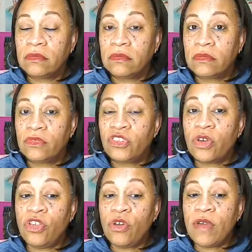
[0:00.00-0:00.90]
so
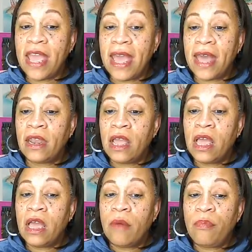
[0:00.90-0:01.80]
you can
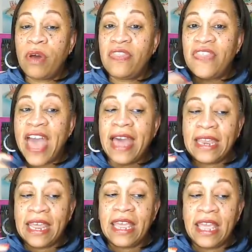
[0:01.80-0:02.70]
put that
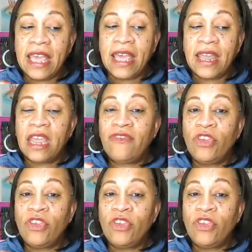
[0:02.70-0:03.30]
link in if you